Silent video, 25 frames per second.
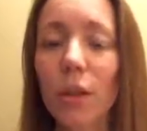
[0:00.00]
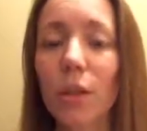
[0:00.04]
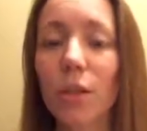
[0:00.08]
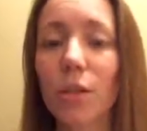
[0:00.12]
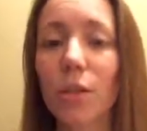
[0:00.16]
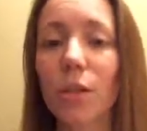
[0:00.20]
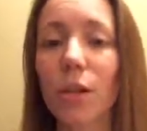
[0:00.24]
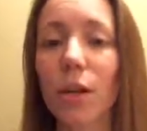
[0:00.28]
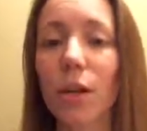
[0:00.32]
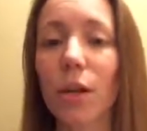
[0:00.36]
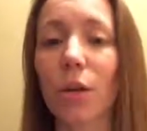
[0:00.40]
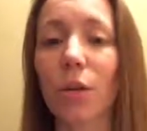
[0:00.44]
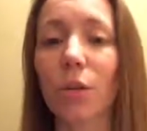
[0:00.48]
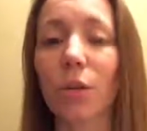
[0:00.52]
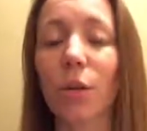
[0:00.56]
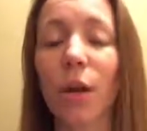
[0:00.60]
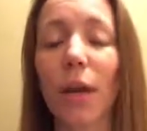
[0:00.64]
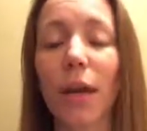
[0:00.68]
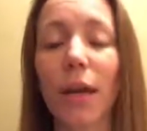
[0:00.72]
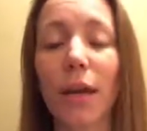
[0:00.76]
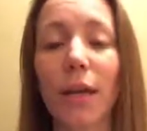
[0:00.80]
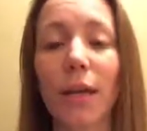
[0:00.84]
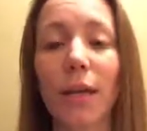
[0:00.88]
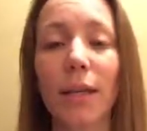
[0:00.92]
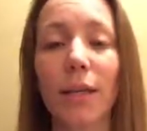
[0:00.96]
So
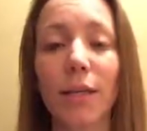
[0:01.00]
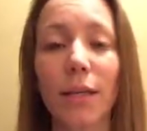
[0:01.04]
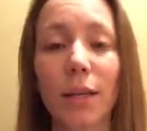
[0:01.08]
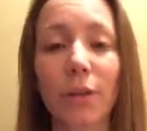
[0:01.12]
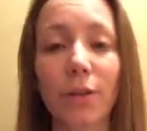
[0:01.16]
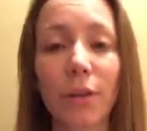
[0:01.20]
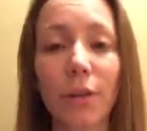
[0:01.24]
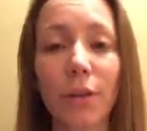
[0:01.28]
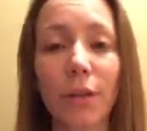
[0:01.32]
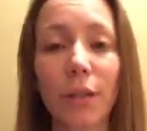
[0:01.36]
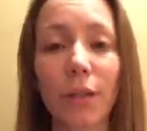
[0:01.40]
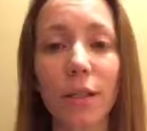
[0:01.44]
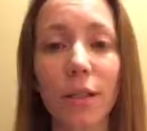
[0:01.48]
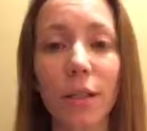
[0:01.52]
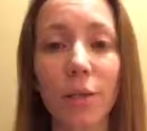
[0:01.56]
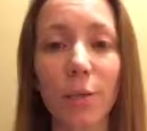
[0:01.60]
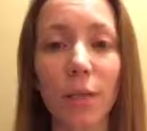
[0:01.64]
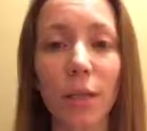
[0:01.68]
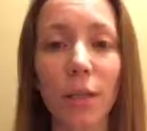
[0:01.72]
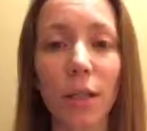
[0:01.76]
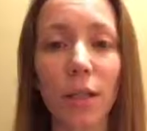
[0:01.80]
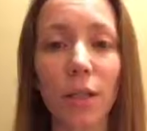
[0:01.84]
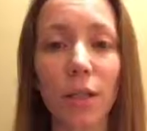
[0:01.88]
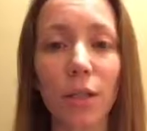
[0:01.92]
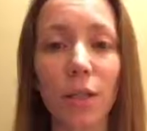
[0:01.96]
several things that
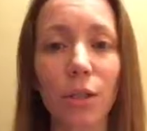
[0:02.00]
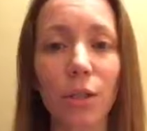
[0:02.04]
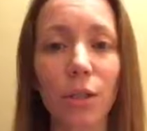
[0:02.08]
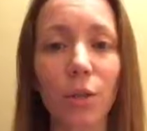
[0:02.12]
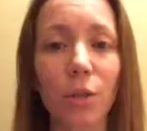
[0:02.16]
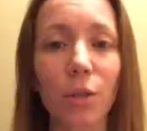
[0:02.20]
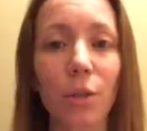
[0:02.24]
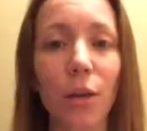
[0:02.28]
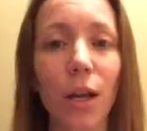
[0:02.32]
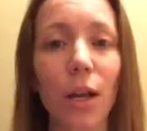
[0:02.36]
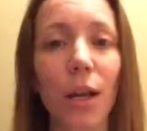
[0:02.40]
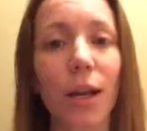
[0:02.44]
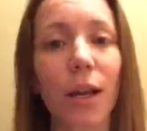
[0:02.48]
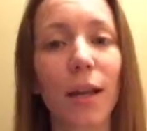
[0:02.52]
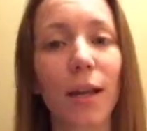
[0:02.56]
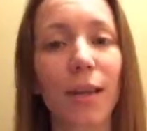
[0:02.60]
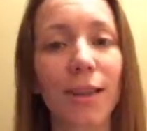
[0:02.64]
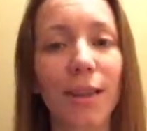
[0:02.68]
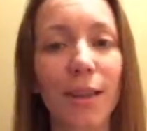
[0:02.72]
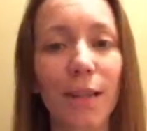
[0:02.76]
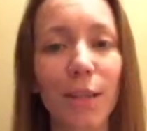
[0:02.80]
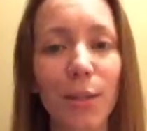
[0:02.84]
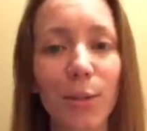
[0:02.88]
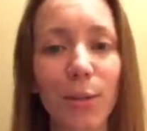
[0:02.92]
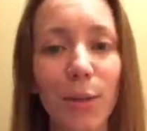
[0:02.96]
we're going to do
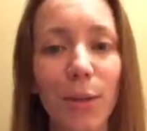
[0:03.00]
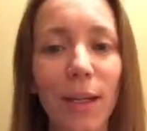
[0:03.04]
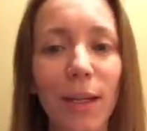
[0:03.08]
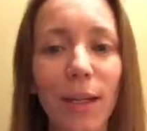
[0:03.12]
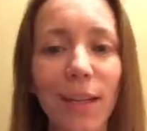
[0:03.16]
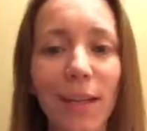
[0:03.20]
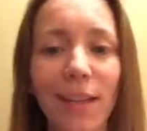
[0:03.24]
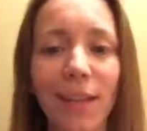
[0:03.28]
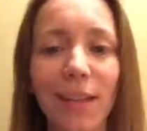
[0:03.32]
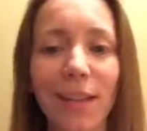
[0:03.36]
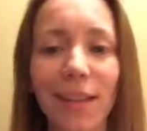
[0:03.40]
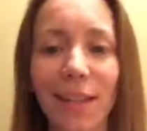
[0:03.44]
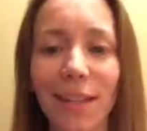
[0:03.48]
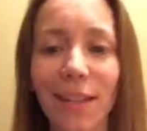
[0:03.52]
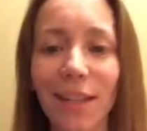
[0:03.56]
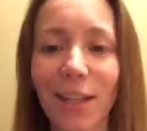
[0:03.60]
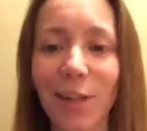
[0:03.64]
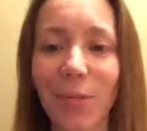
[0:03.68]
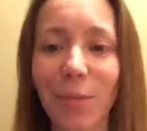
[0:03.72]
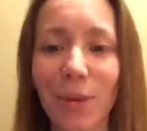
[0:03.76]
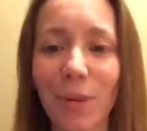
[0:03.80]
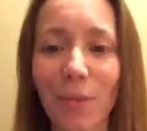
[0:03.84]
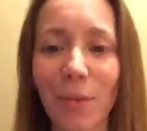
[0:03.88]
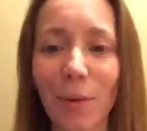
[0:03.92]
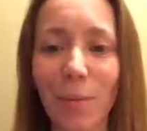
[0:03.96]
this week. Thank
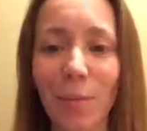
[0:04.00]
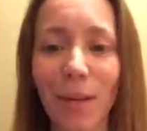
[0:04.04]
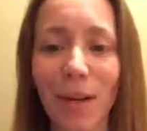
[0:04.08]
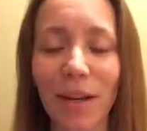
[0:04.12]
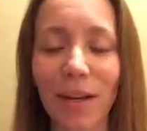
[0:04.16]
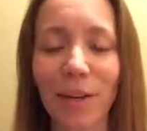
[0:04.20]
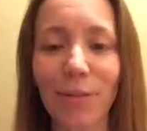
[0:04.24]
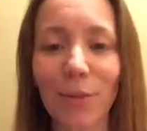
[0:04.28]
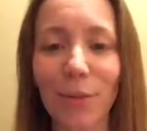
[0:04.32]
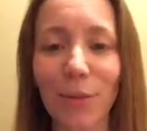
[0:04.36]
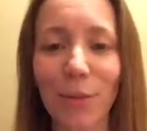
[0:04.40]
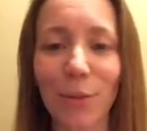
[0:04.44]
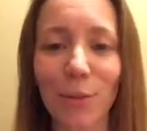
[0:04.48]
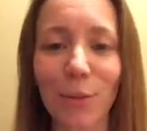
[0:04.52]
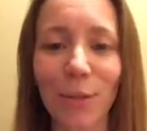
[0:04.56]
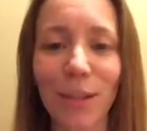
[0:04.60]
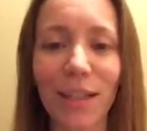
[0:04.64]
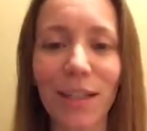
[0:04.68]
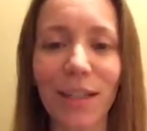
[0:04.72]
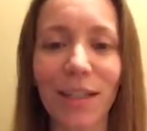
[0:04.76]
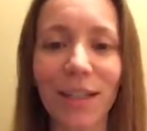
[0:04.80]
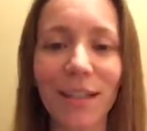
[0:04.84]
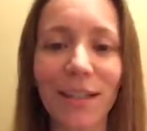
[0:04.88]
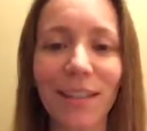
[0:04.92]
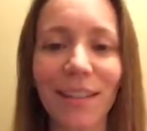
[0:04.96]
you everybody for
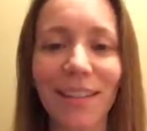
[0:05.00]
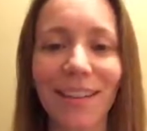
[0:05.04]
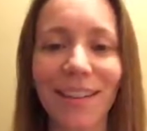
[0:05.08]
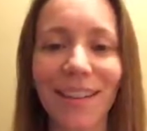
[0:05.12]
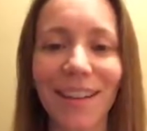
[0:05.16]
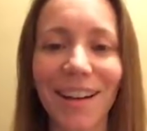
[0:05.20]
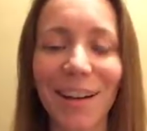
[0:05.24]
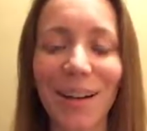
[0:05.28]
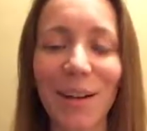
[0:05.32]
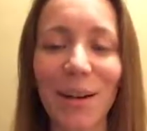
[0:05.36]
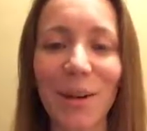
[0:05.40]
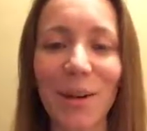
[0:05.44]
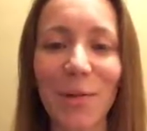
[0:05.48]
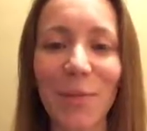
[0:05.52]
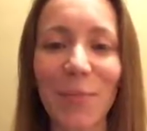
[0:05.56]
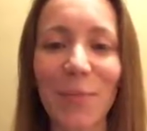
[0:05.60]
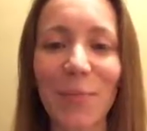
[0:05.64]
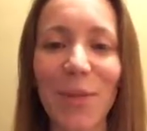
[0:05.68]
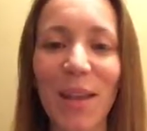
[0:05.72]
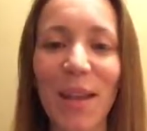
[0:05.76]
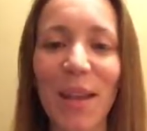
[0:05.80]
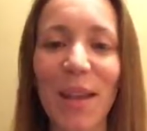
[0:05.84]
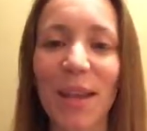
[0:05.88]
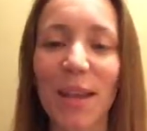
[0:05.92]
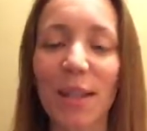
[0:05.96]
joining. Um,
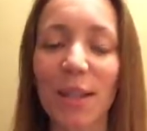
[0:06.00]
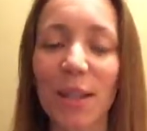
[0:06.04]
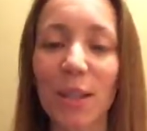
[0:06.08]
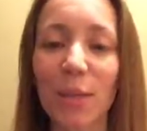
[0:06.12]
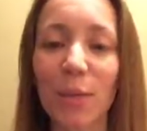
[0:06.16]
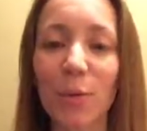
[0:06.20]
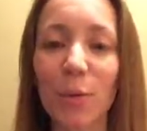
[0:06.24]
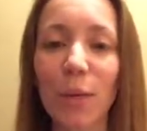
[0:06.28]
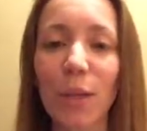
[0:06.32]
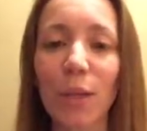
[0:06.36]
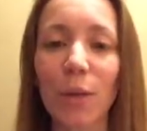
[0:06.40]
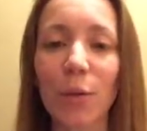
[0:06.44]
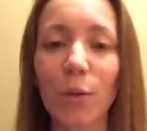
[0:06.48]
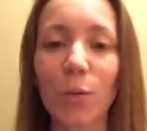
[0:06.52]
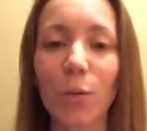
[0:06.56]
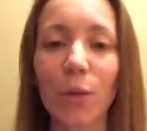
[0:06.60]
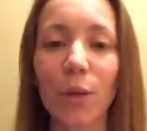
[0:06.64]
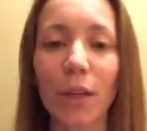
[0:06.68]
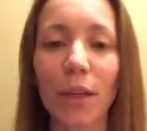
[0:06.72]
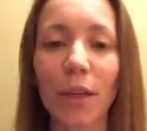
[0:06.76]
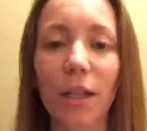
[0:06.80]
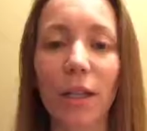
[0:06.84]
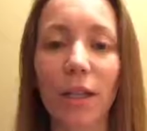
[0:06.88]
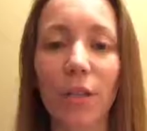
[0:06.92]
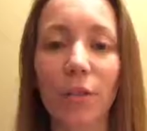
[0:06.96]
this week we're
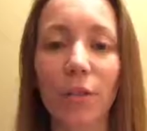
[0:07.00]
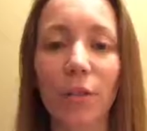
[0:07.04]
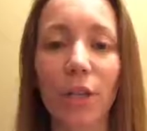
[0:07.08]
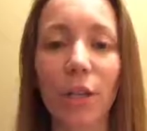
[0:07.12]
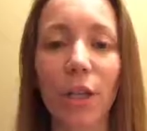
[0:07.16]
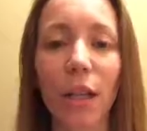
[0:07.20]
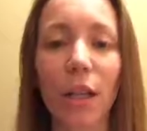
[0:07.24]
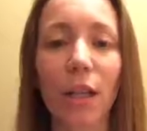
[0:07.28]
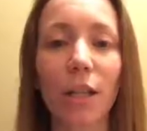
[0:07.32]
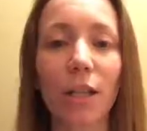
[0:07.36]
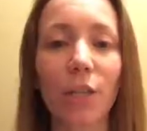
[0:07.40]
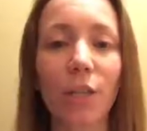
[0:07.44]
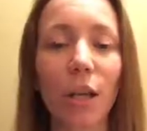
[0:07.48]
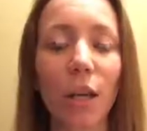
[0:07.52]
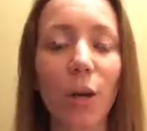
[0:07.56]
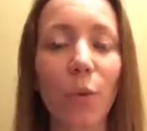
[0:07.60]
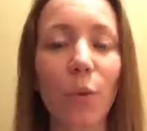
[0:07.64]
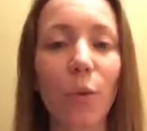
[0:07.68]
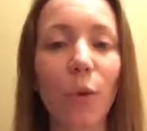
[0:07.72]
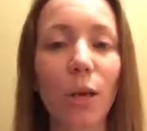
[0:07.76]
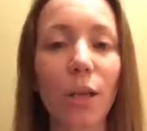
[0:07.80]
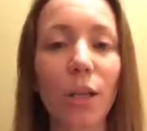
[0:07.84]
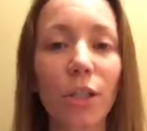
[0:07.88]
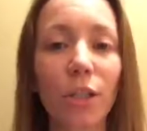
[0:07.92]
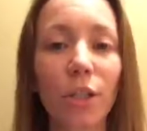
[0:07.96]
going to do a challenge. I
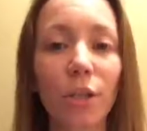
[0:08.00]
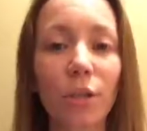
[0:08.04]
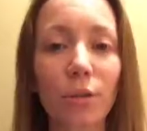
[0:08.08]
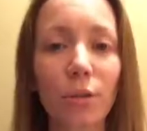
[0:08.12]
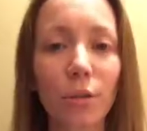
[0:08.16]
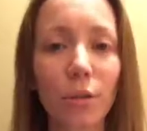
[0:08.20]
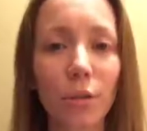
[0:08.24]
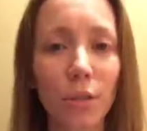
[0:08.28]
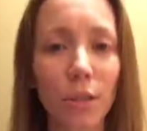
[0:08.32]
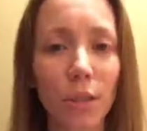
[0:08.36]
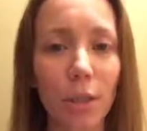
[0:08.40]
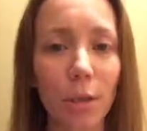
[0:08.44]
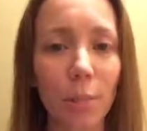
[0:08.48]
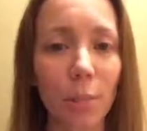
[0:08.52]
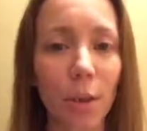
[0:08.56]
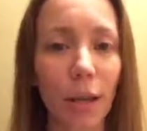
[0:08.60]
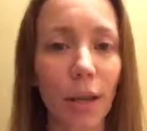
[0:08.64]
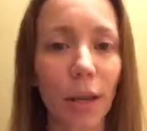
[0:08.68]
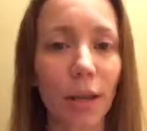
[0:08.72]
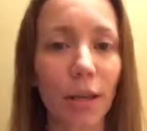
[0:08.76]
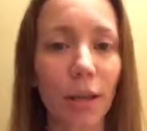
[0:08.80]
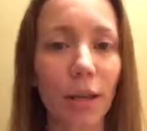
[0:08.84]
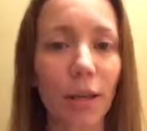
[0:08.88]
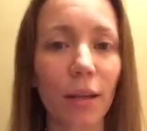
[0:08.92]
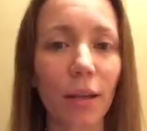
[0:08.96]
want you to
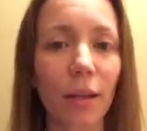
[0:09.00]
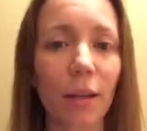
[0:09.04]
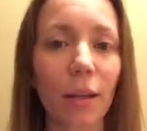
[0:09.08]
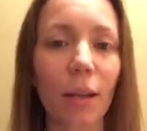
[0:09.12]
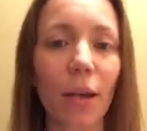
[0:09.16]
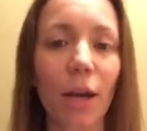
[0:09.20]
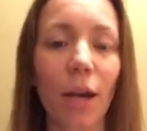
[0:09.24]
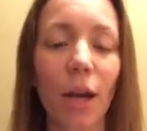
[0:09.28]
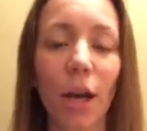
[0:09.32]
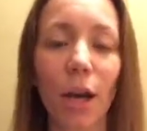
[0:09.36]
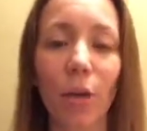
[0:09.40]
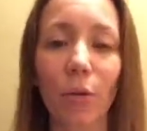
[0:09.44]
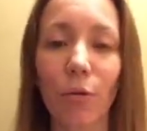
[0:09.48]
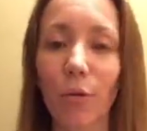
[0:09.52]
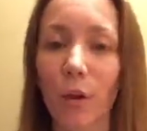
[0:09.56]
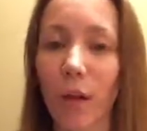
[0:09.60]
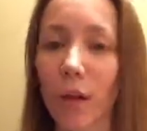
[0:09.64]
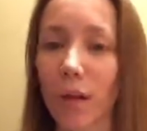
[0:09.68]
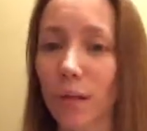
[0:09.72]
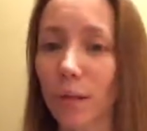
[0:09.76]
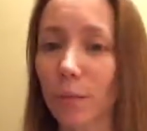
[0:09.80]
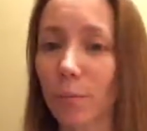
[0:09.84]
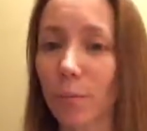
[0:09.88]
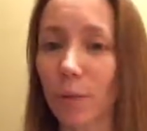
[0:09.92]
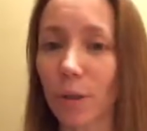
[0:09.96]
pick a
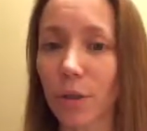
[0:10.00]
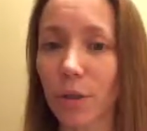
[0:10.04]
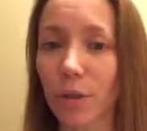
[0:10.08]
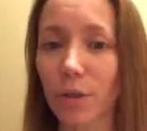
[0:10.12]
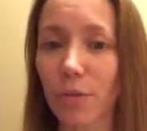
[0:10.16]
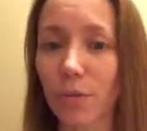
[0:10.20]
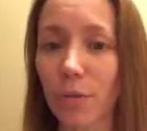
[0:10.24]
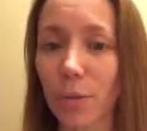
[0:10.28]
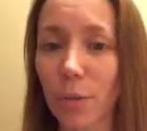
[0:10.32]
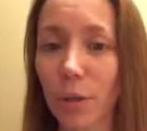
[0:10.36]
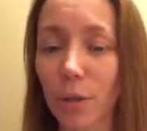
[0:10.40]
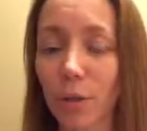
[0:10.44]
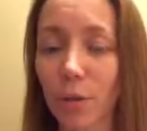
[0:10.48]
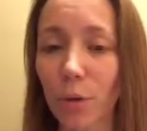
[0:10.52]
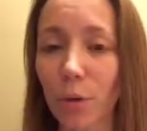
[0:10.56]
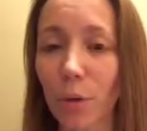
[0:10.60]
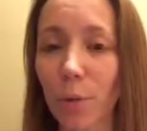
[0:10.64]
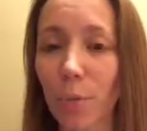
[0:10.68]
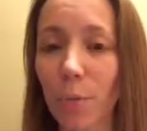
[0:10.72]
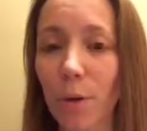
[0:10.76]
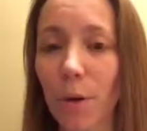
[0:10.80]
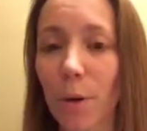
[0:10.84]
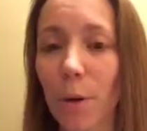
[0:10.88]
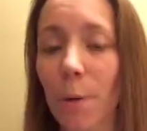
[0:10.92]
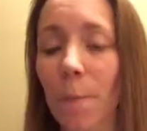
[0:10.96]
random person from the
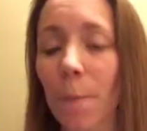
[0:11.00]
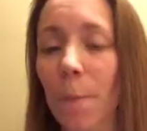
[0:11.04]
group.